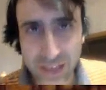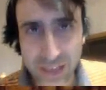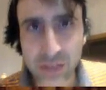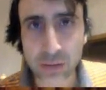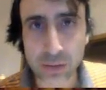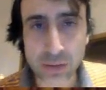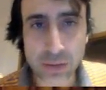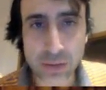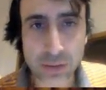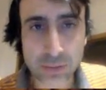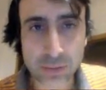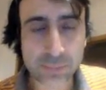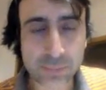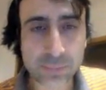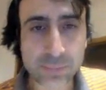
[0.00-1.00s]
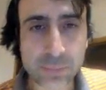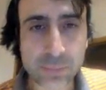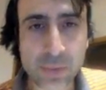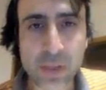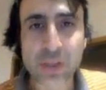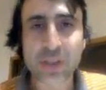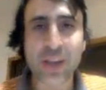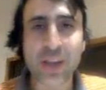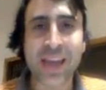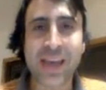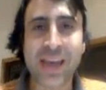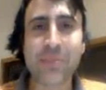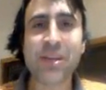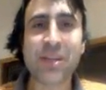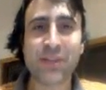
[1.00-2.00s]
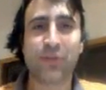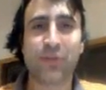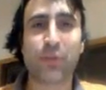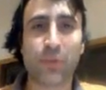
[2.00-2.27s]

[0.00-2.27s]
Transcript: L's. So how many different